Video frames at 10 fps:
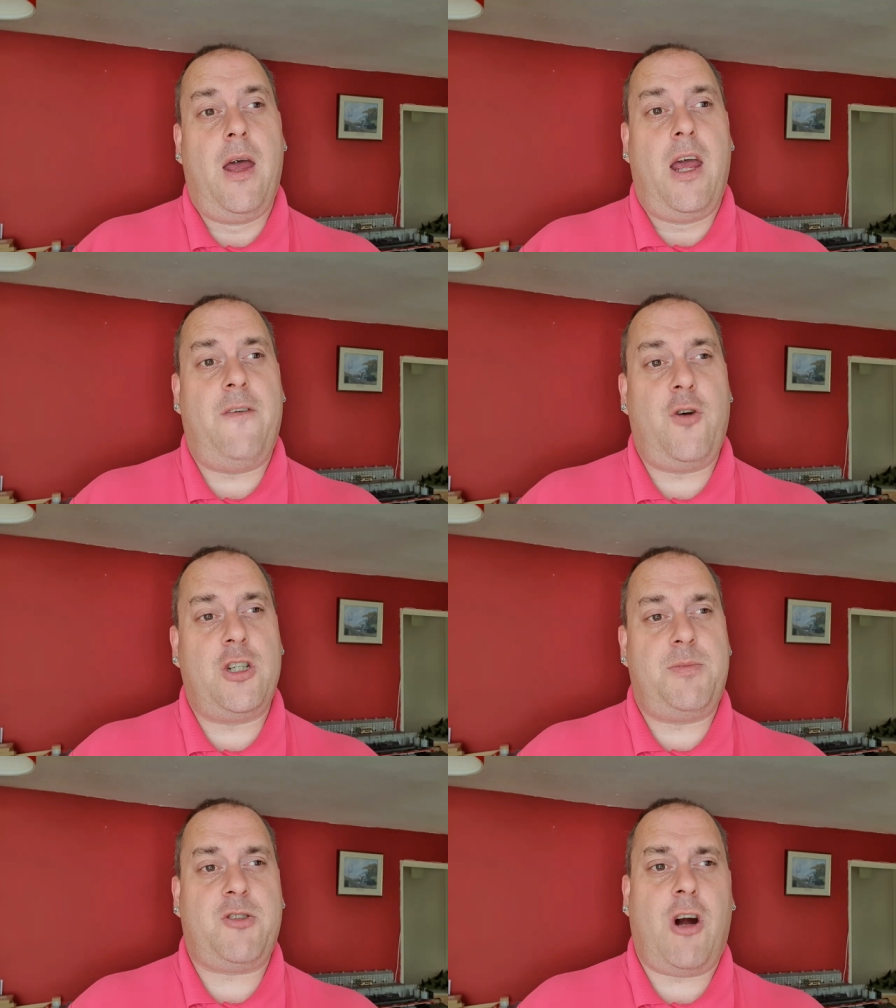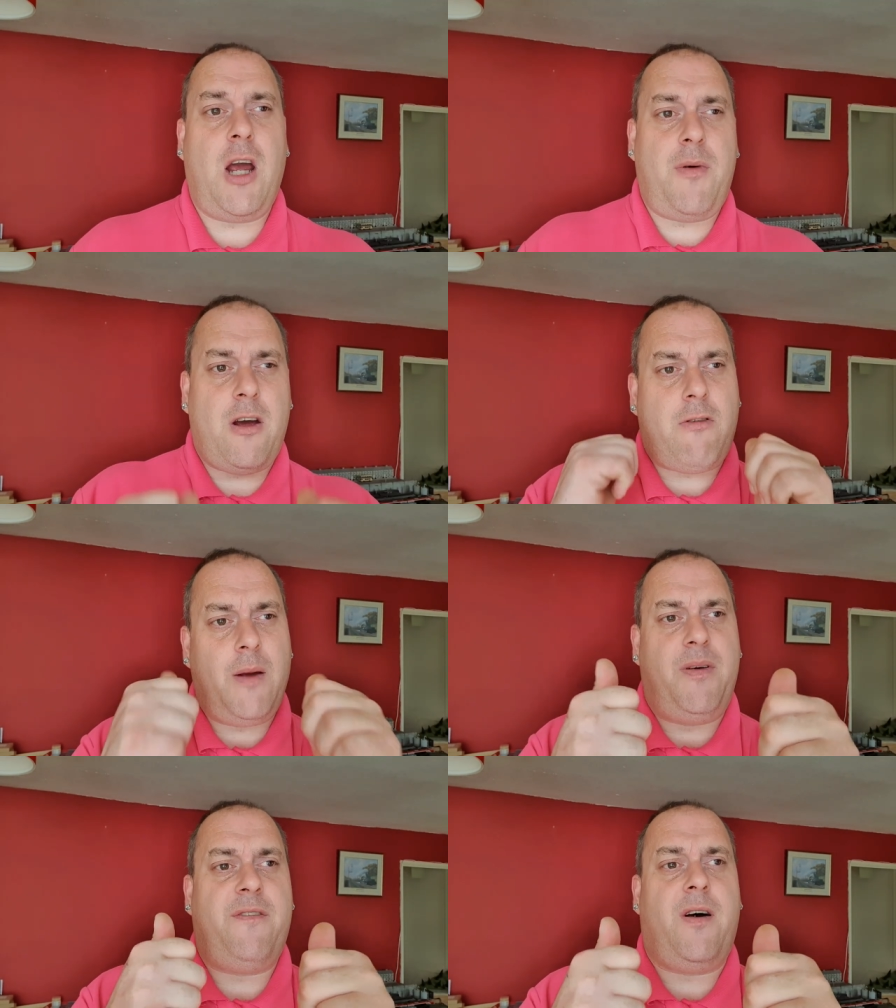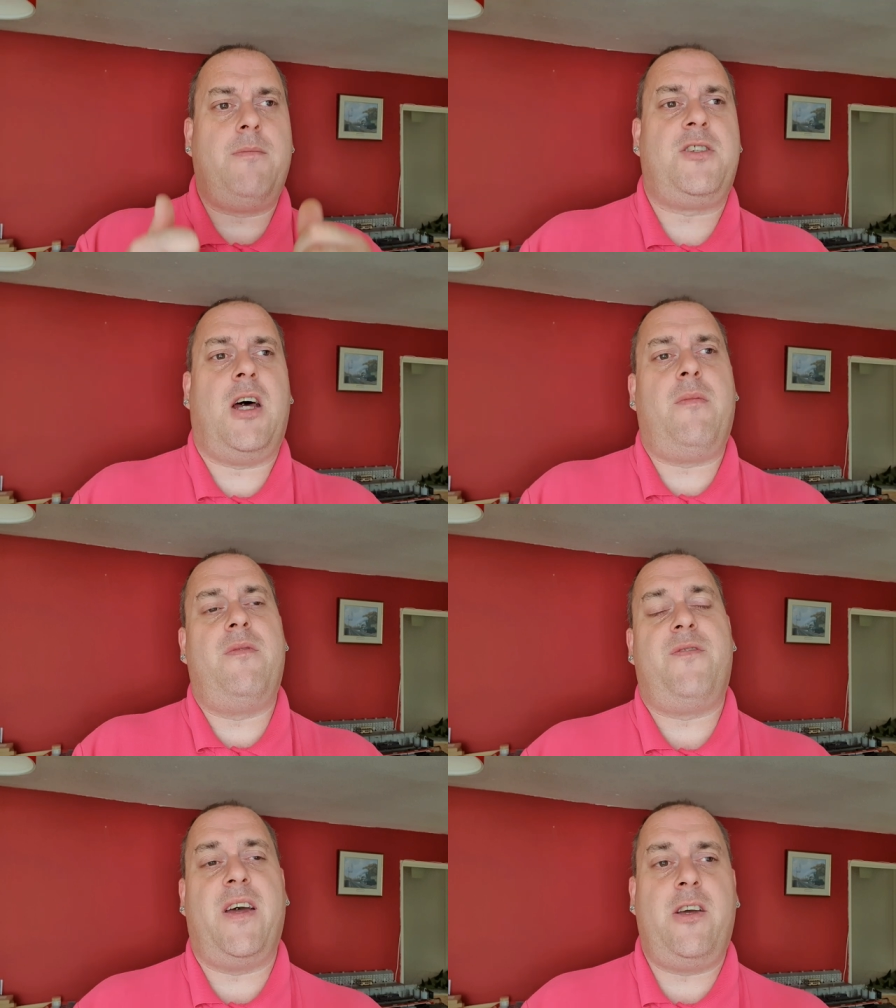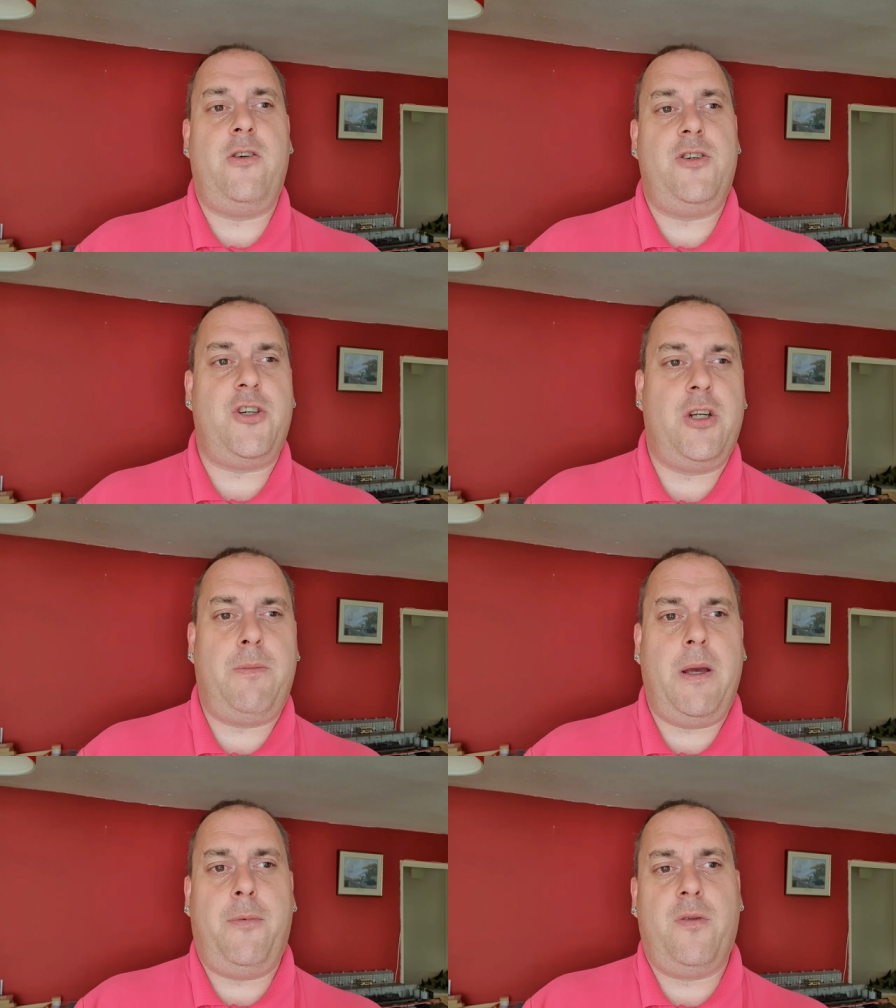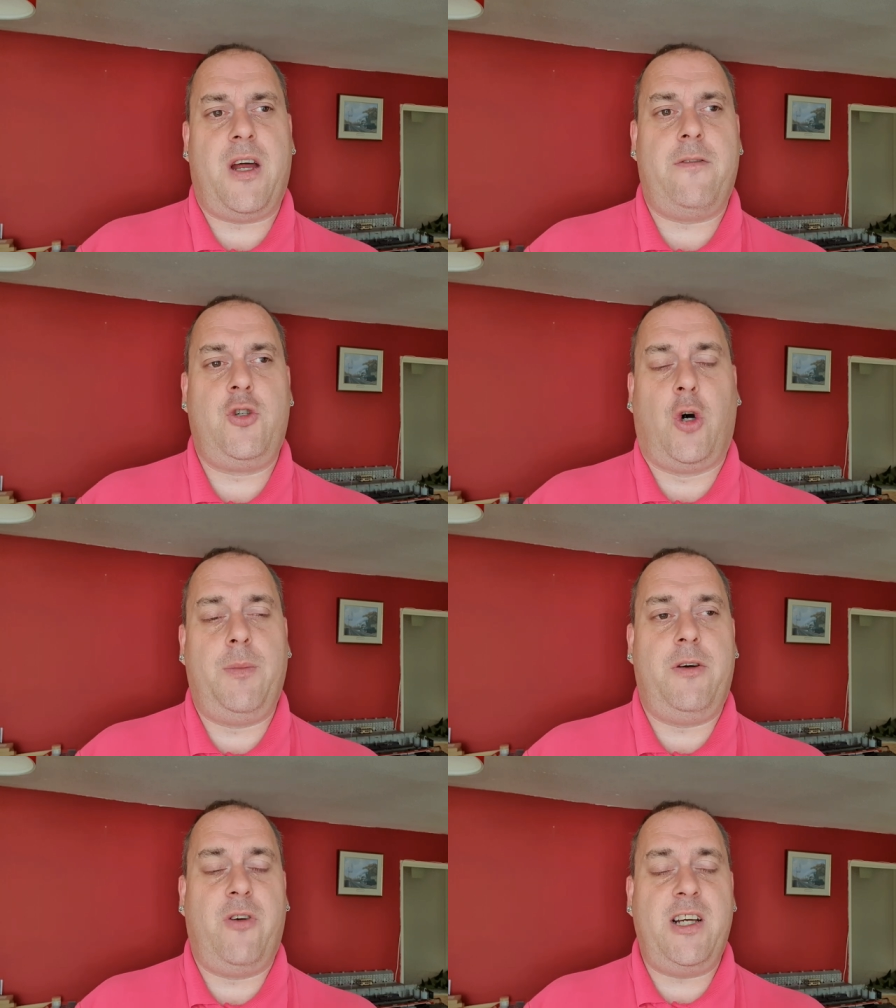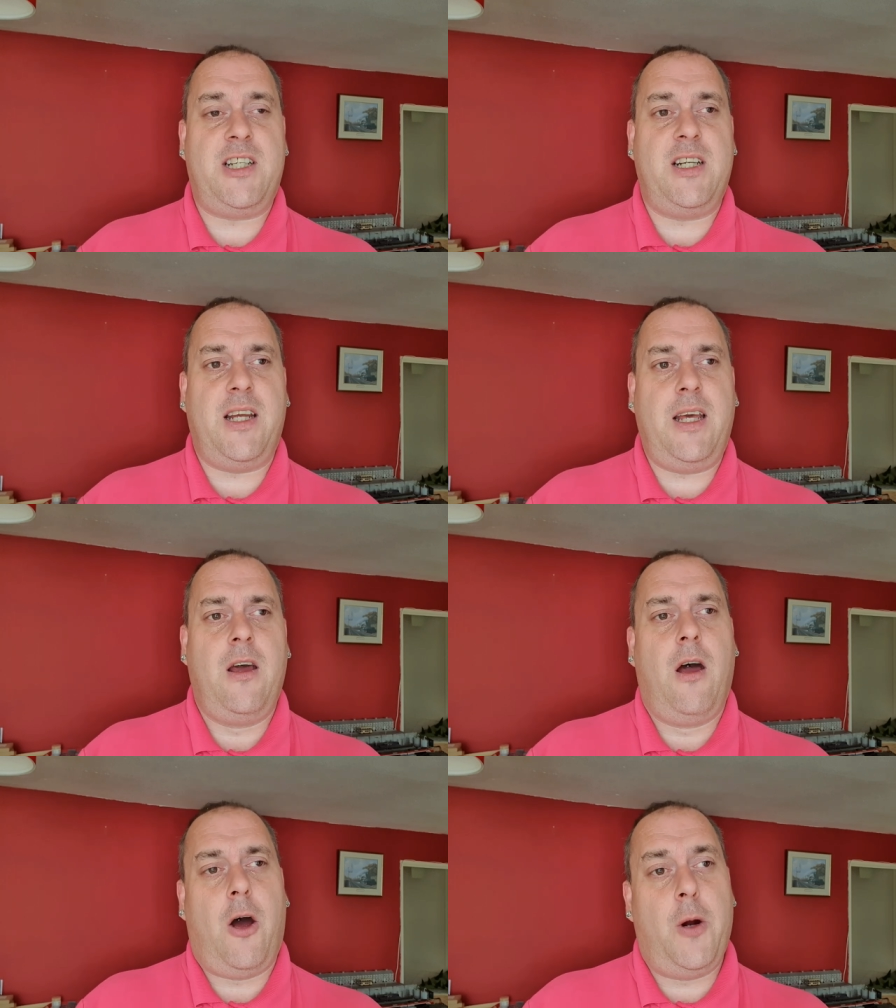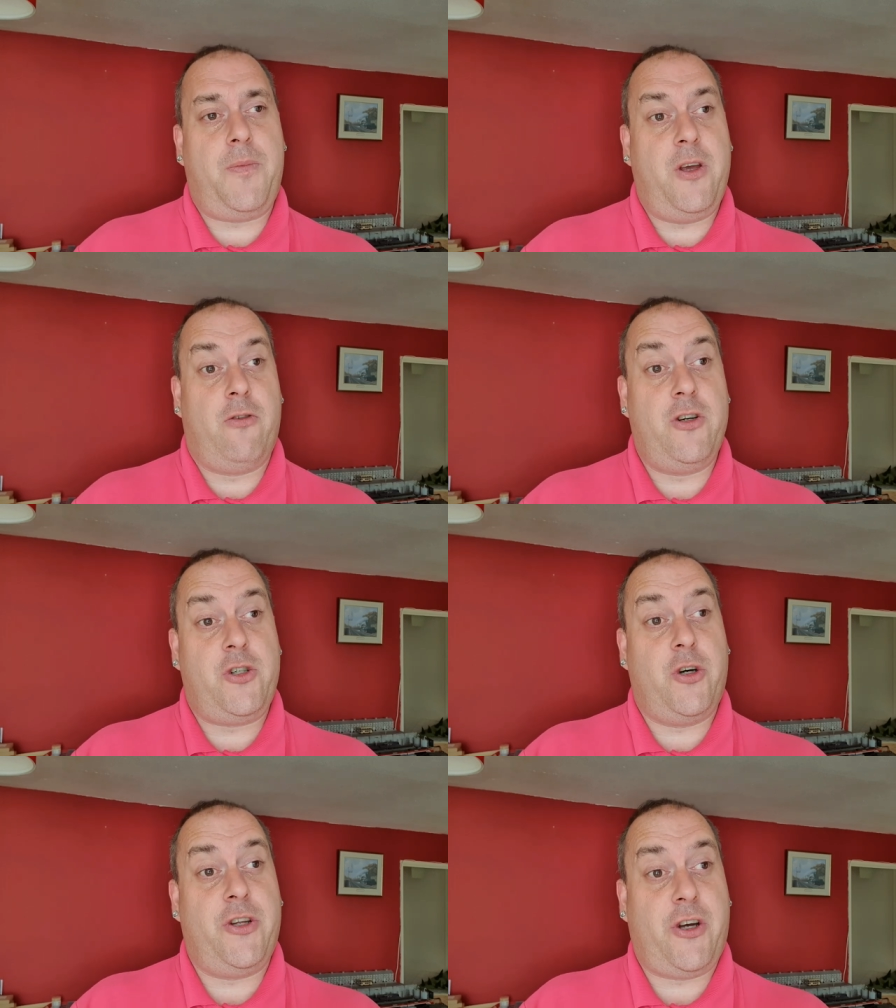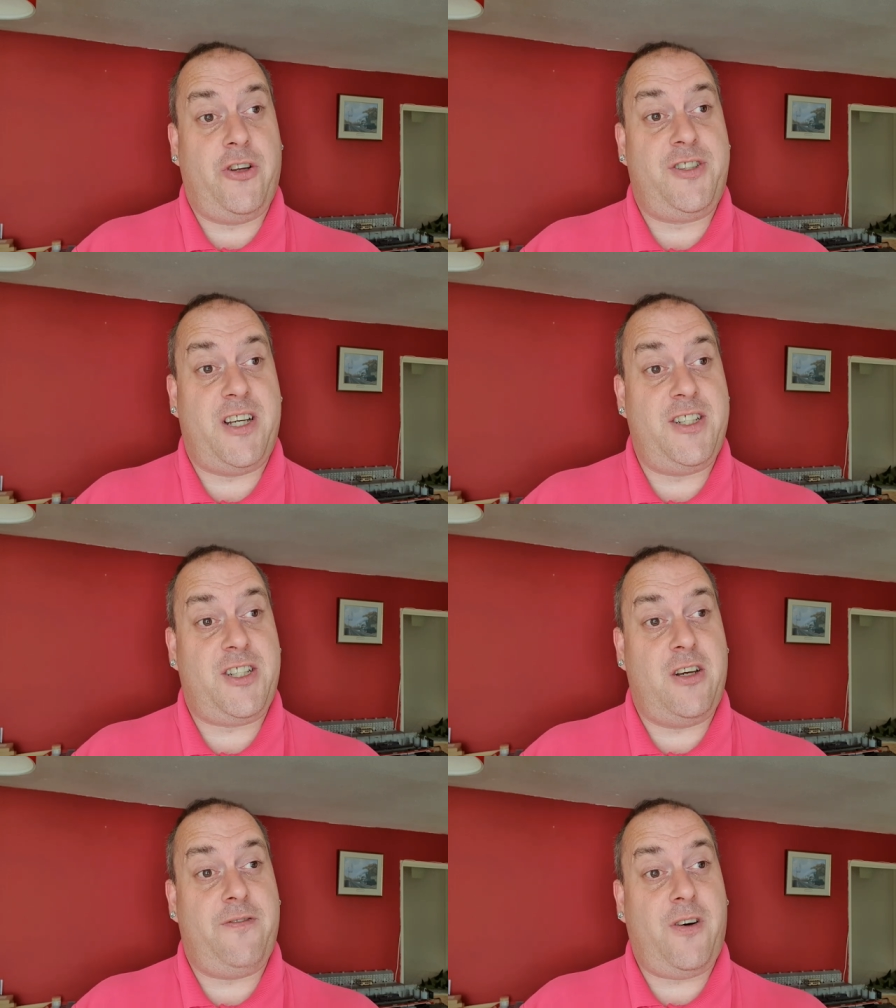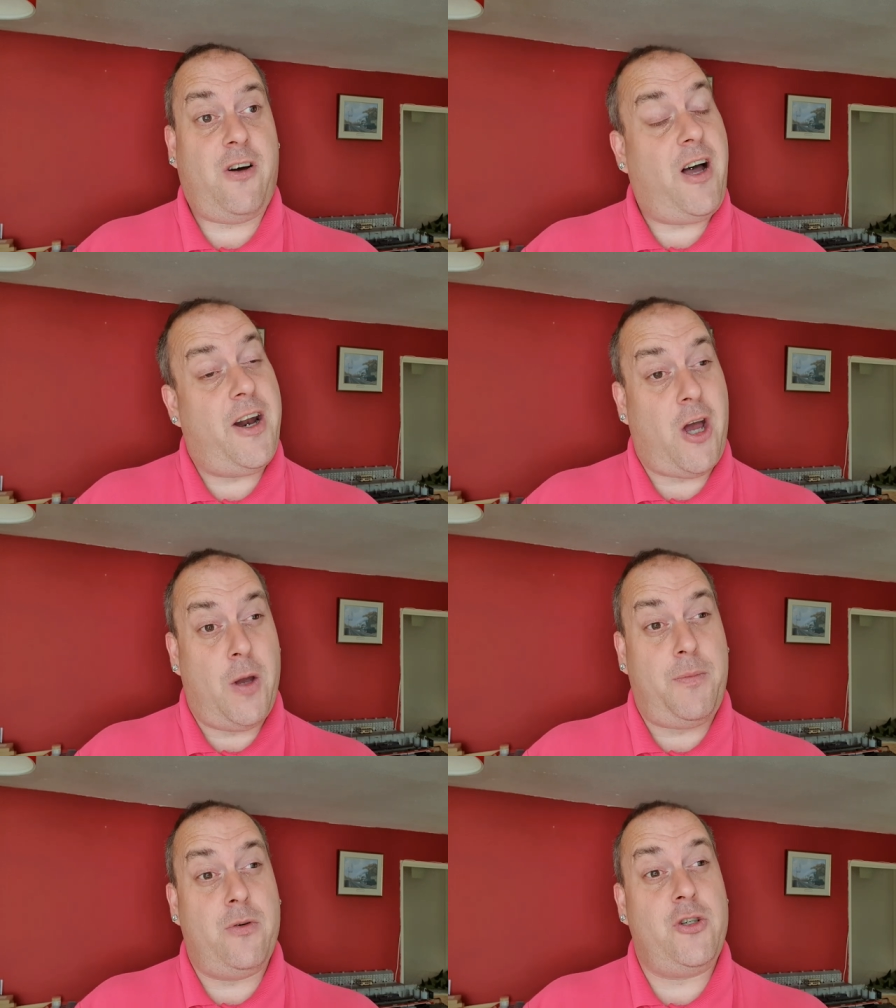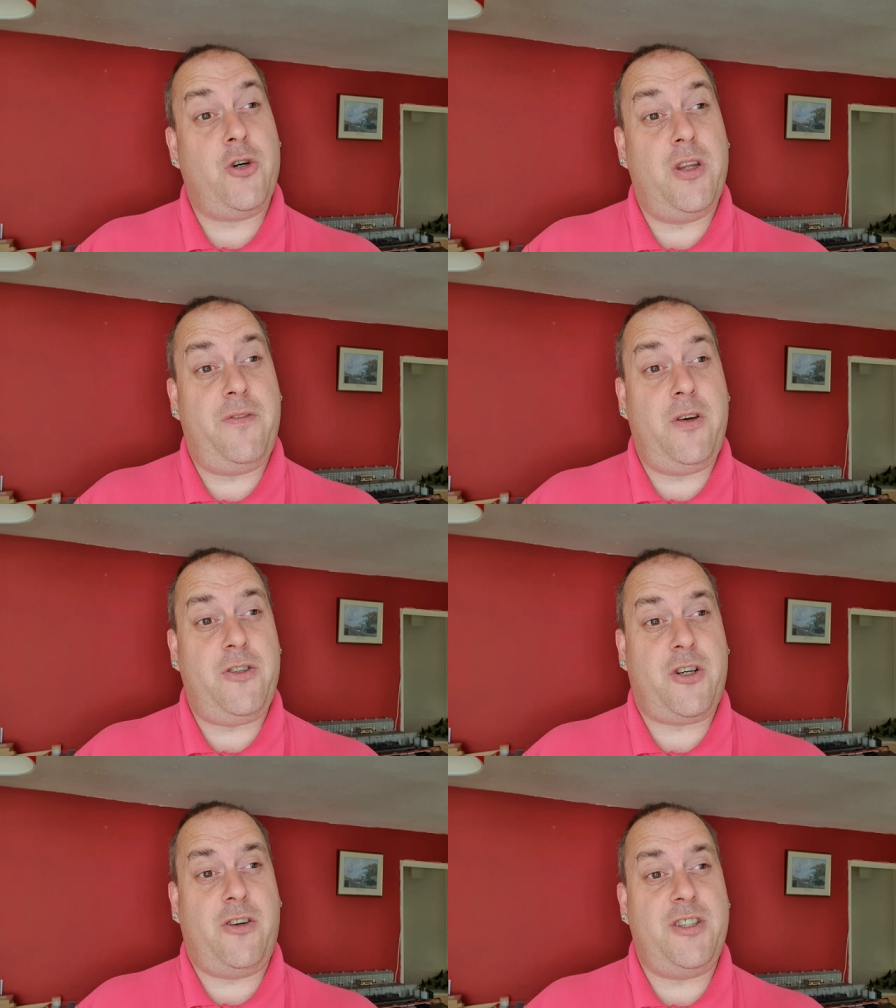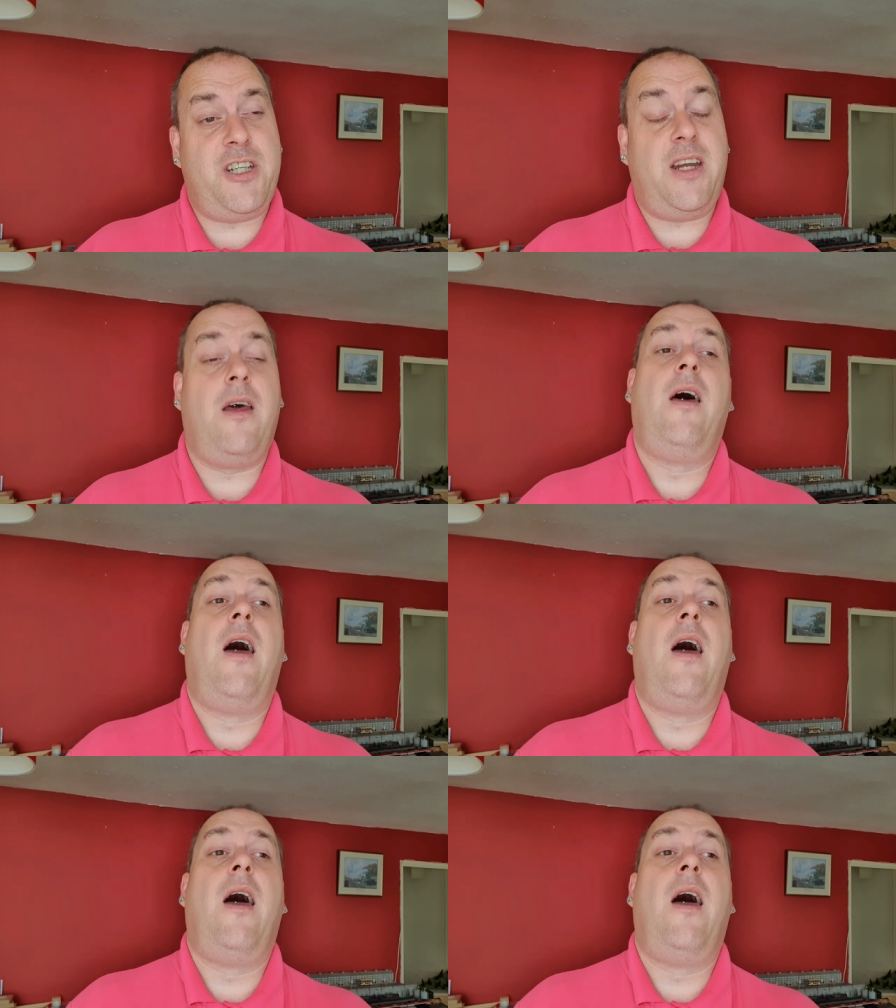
If you're a subscriber, great big thumbs up, and thank you to the people that have joined me recently. Hope that you're enjoying the content so far, and I hope you enjoy the future content.